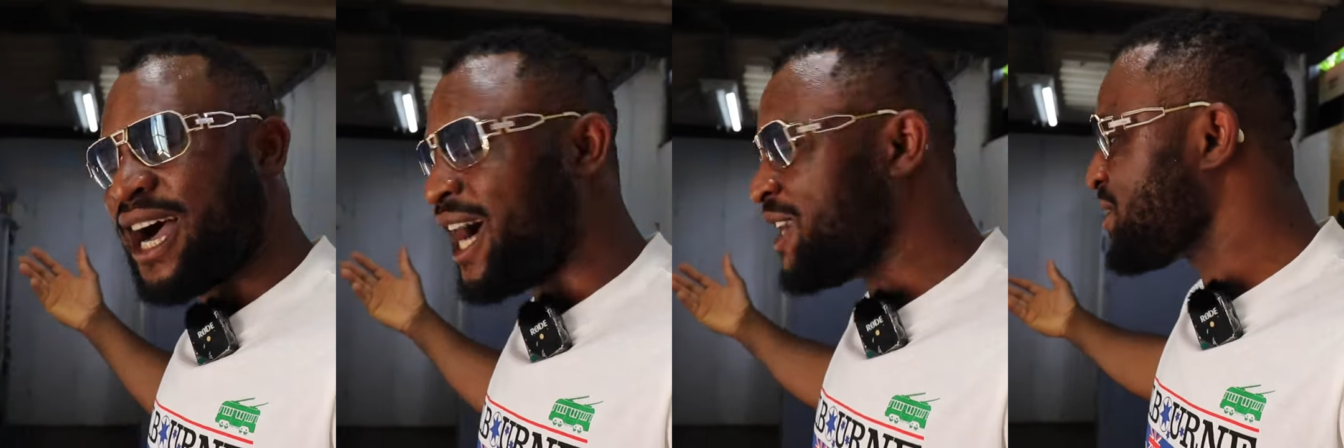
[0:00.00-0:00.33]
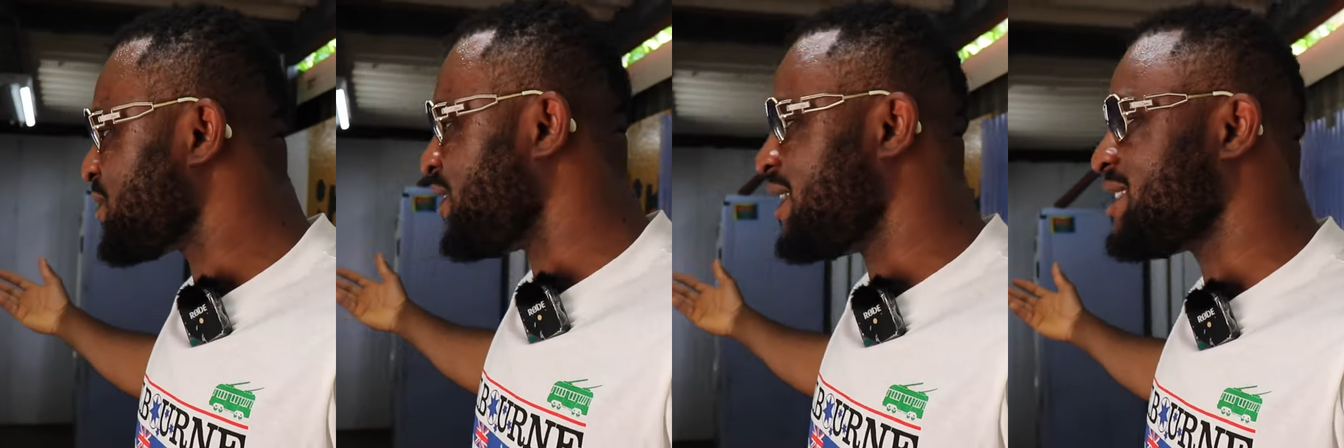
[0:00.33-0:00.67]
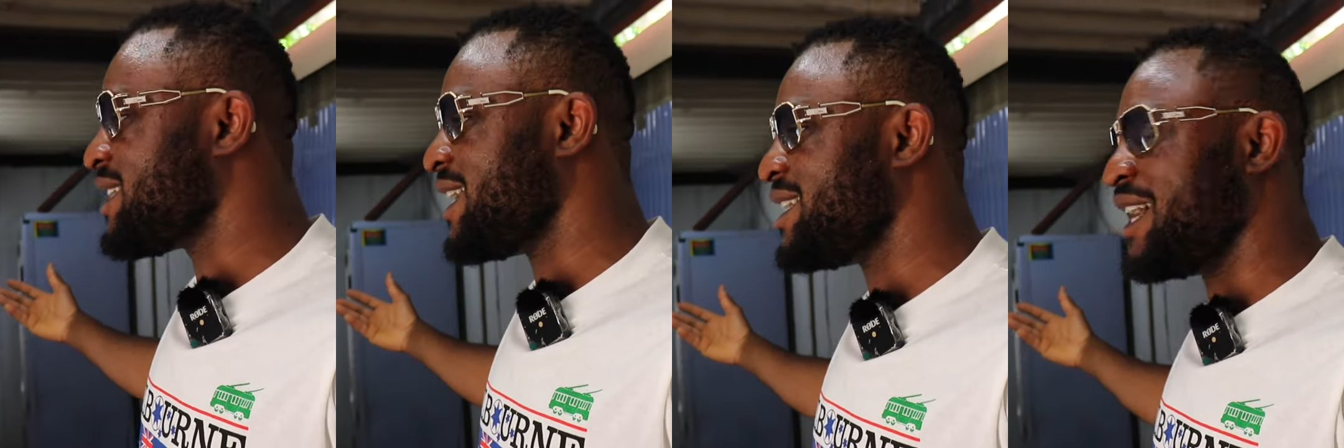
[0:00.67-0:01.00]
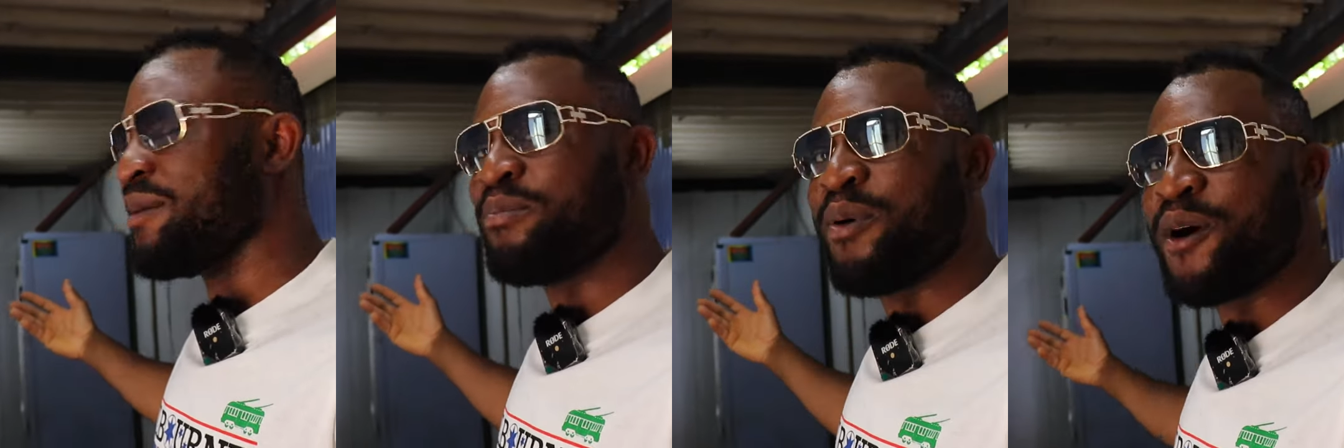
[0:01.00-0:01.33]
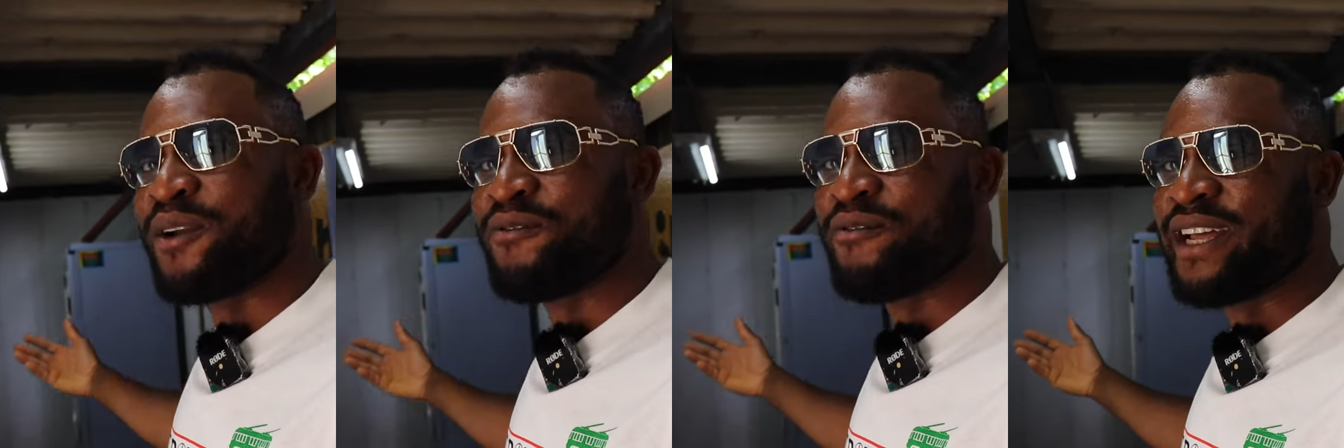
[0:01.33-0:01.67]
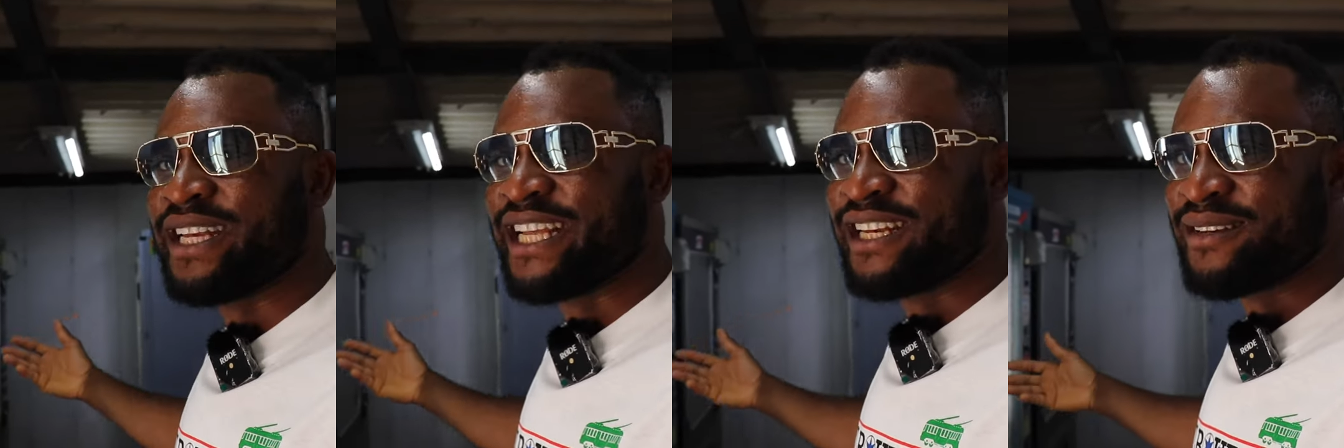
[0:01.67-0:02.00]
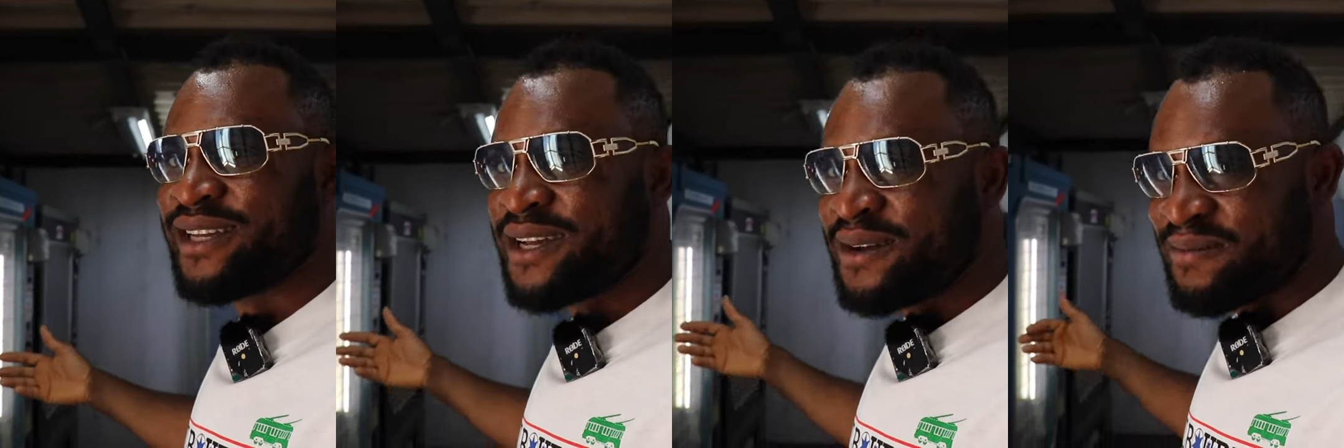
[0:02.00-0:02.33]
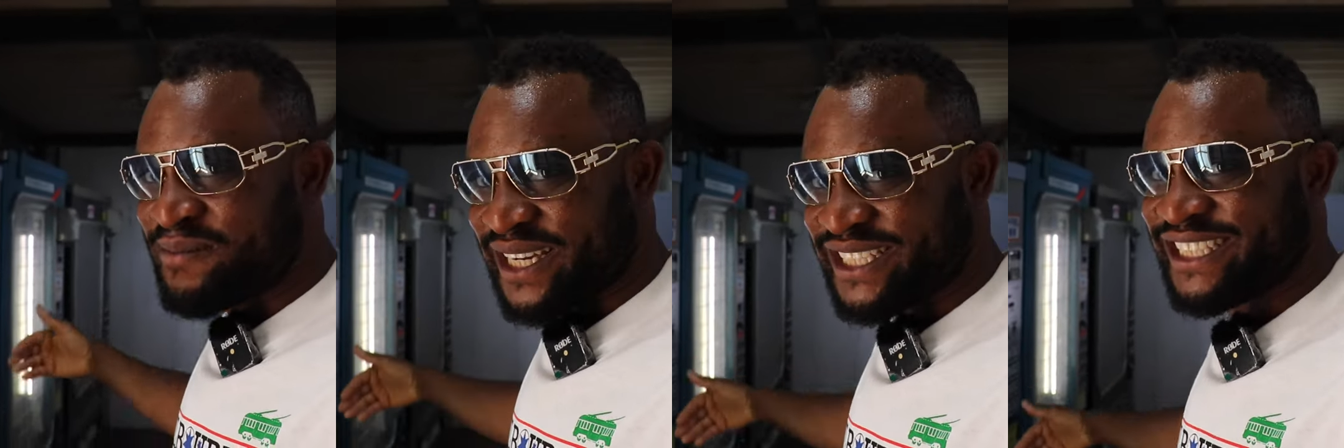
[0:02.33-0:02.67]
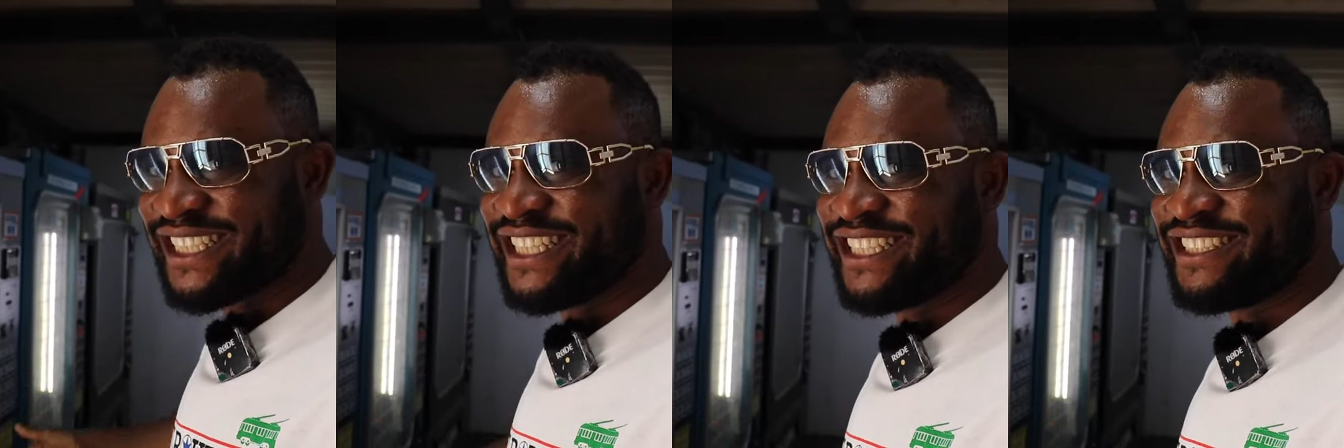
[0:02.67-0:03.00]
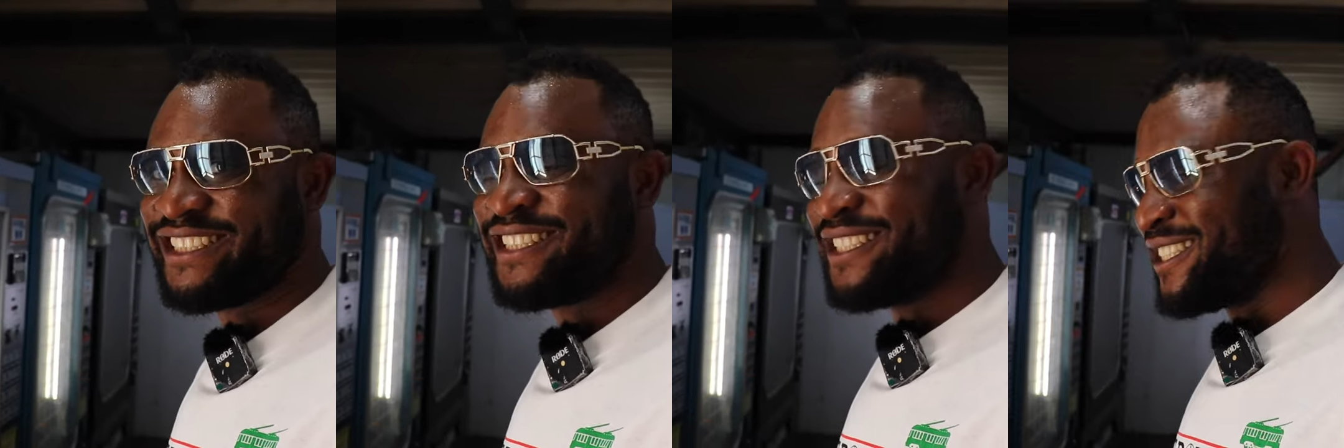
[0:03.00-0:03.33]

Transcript: isolated uh, pond vending machine